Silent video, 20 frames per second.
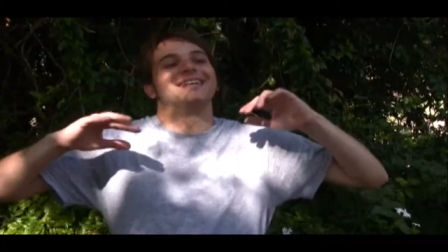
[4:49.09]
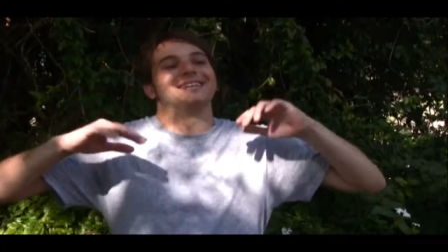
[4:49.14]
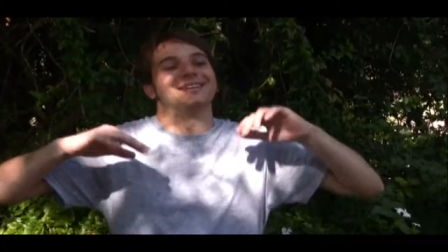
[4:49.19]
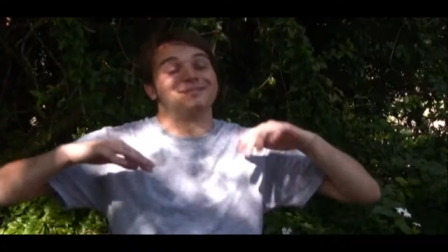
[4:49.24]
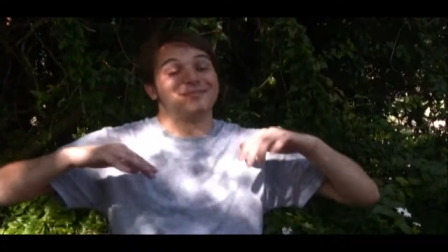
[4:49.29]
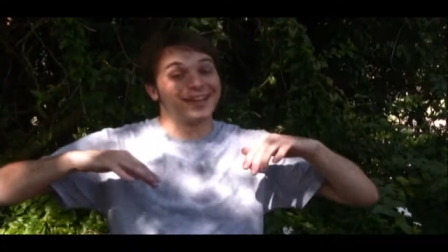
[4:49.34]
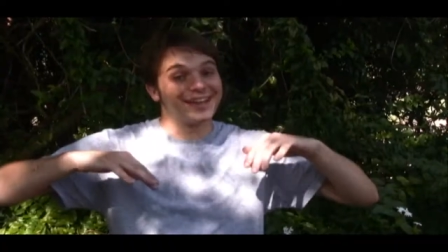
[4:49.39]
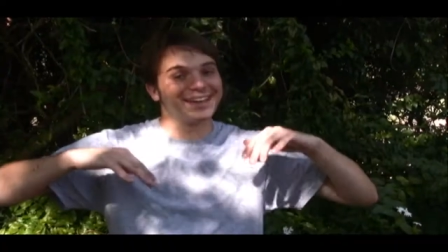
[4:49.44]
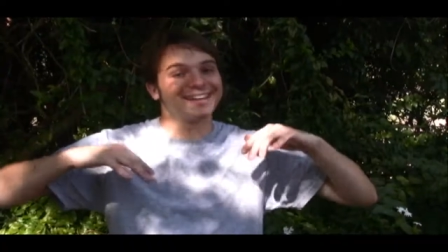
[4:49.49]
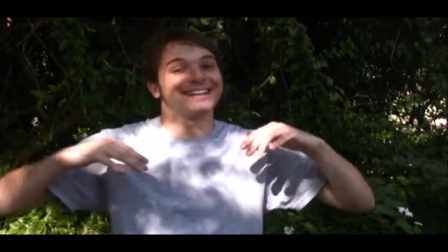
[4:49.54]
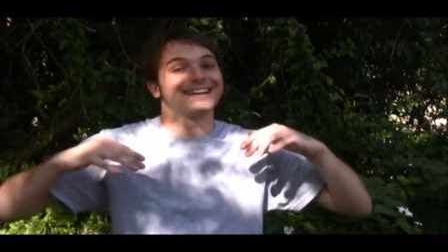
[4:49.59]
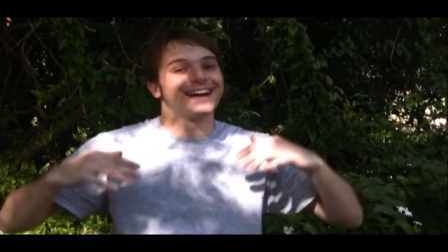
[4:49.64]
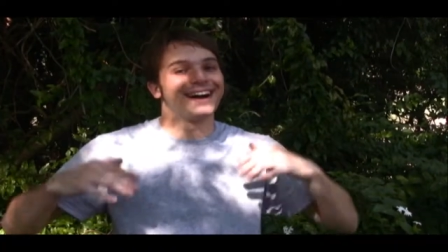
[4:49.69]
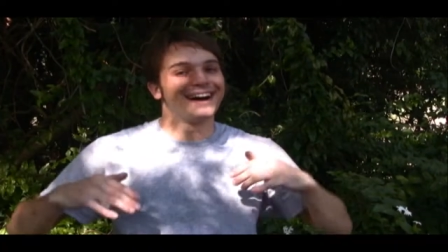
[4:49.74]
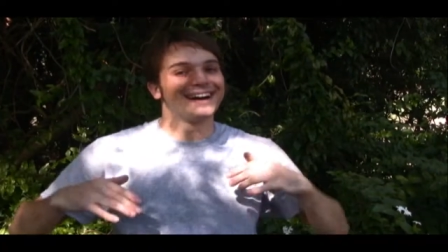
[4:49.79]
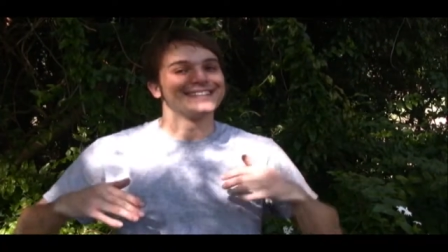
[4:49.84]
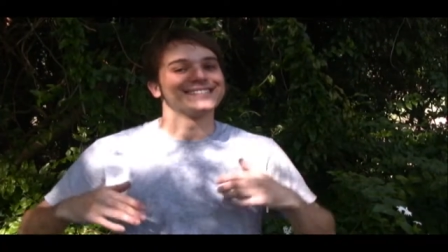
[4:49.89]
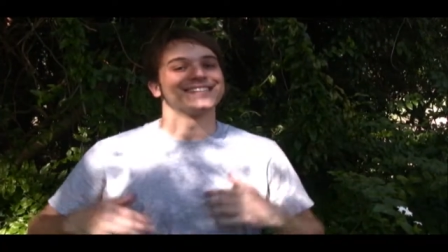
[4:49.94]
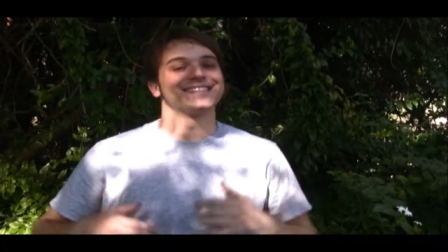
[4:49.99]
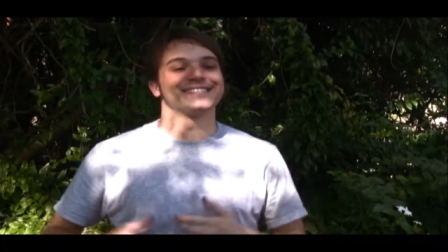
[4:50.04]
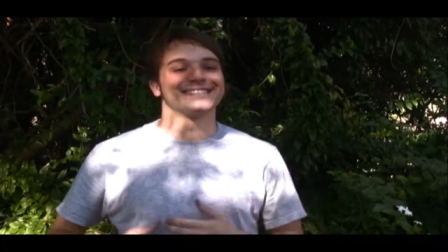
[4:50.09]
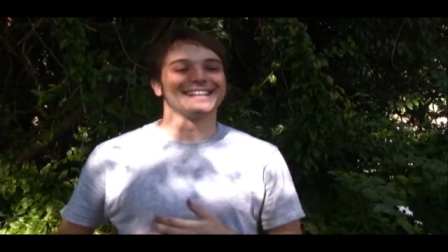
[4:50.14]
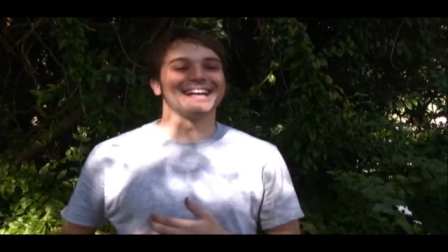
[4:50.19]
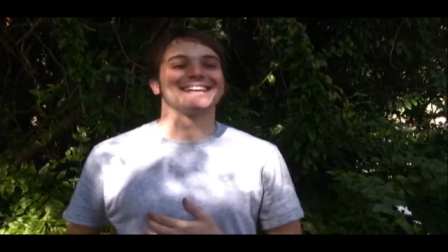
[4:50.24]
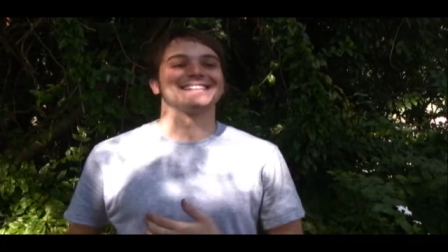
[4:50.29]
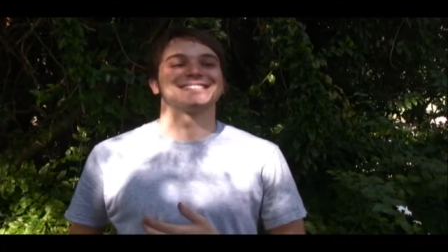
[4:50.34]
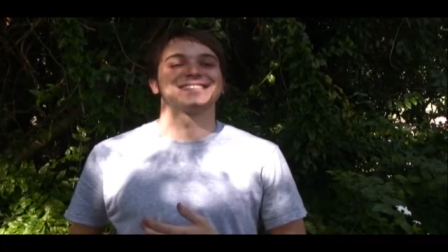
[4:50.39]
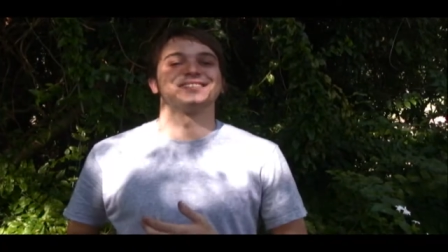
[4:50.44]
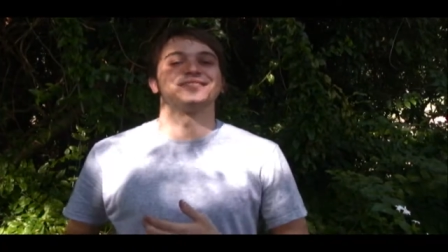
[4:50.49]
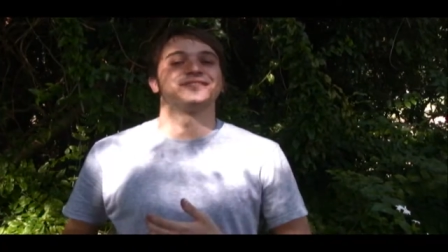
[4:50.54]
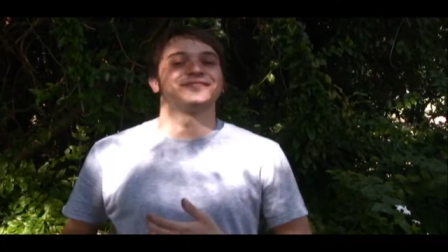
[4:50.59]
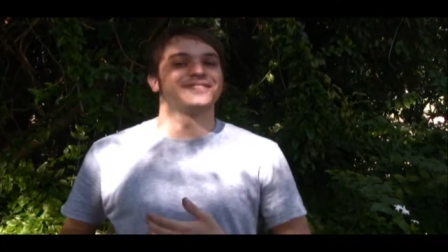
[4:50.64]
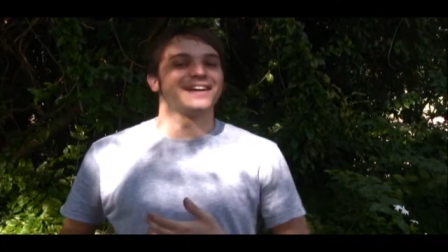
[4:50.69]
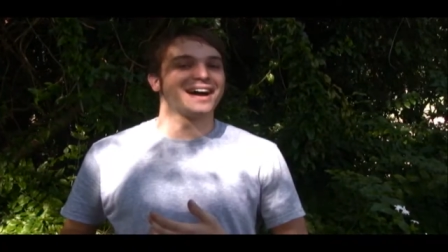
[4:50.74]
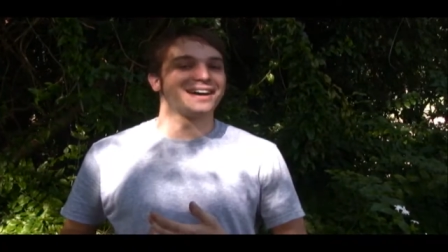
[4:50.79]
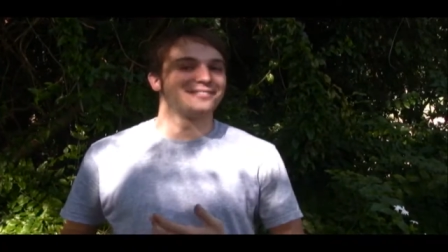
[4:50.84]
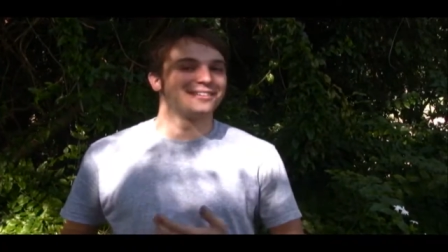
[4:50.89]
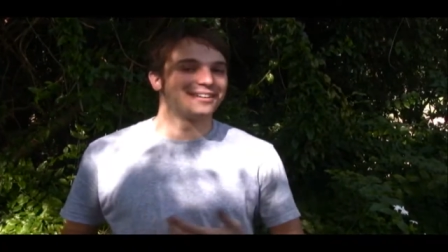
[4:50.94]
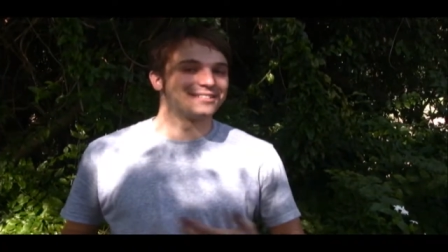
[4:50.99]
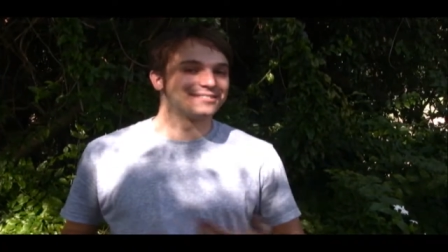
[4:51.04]
The beginning cost is less than
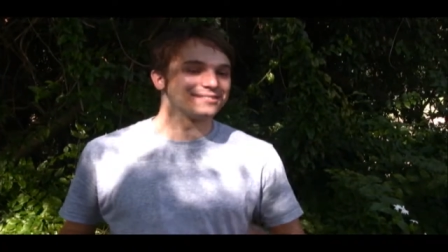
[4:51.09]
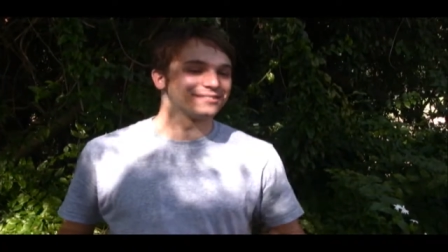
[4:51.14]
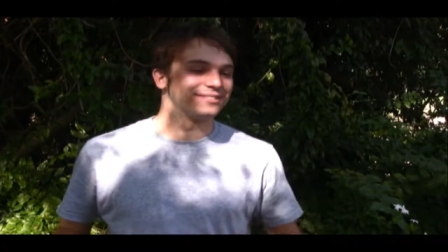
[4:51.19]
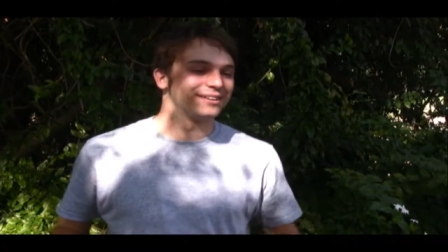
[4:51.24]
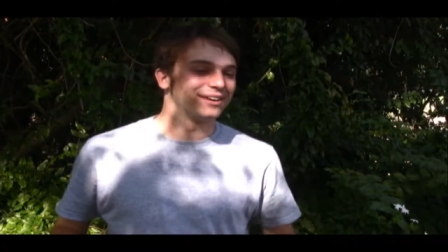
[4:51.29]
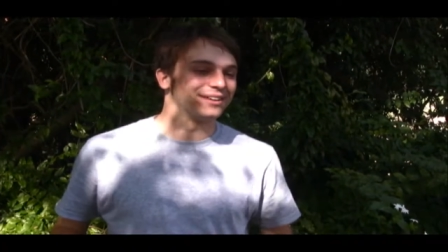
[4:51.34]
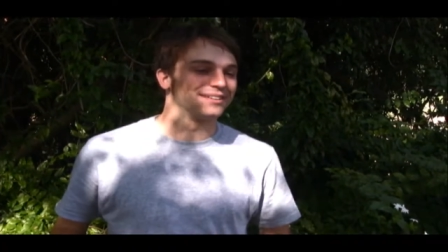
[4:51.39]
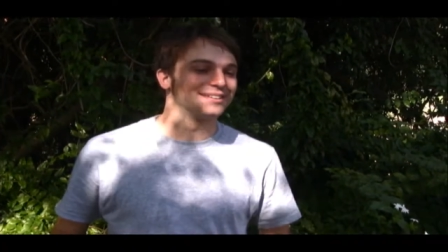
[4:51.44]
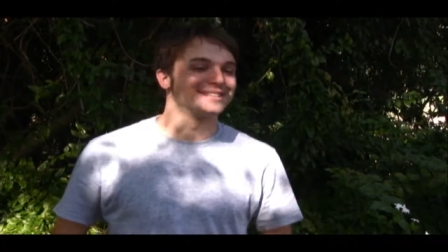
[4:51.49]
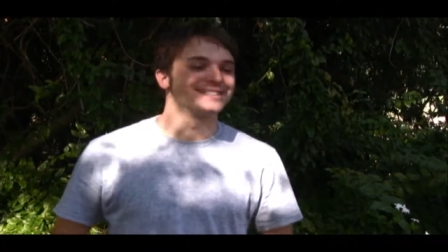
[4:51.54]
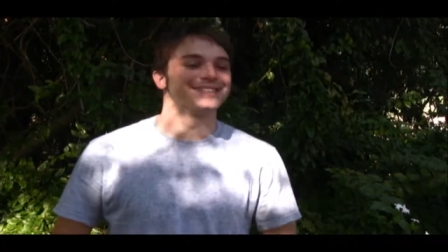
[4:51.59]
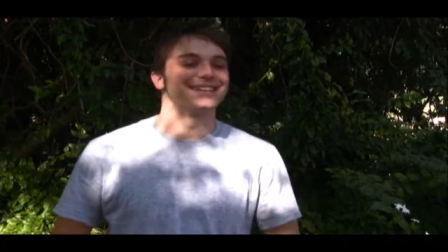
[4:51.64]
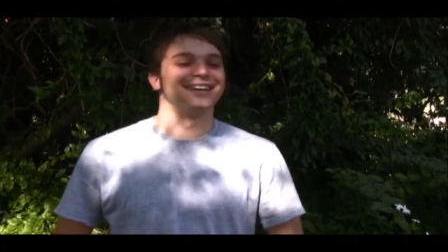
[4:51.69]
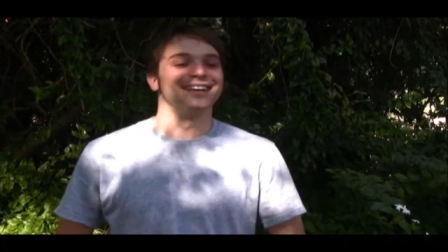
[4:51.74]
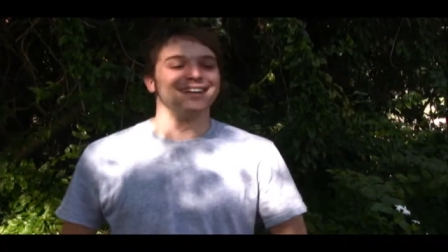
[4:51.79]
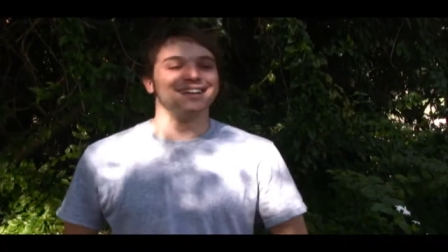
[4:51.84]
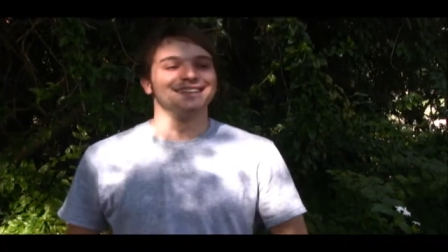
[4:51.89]
$500